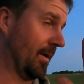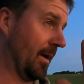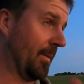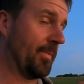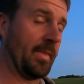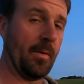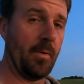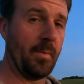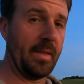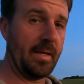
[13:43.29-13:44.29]
Hoping that
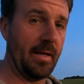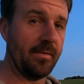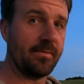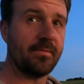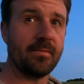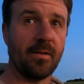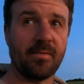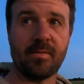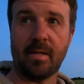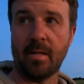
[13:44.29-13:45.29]
won't be the case. I was
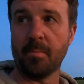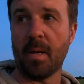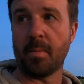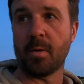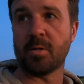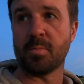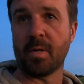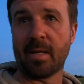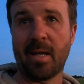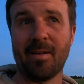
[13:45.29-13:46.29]
thinking maybe I should bring
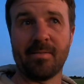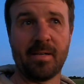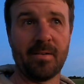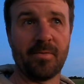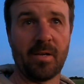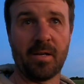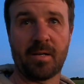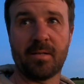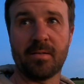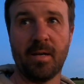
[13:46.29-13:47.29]
the cows in here for like
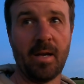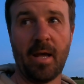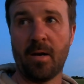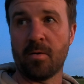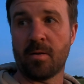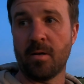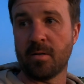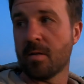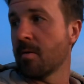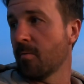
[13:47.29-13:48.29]
an hour or so
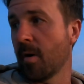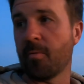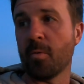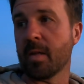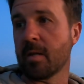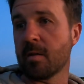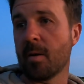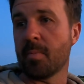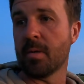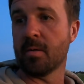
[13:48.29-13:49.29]
just to ruffle things up,
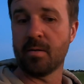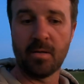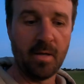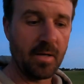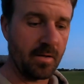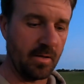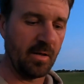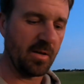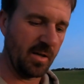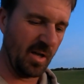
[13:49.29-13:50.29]
and because they're
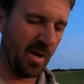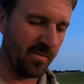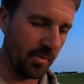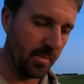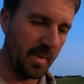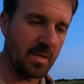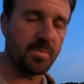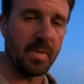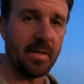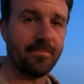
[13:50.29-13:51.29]
not going to go for it much,
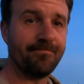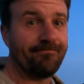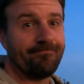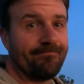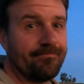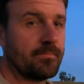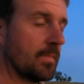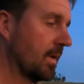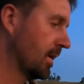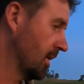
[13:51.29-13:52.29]
but
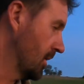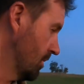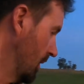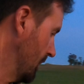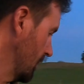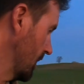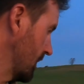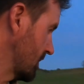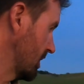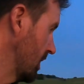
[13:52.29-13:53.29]
might be worth
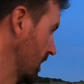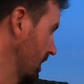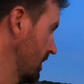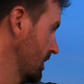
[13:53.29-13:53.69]
a try.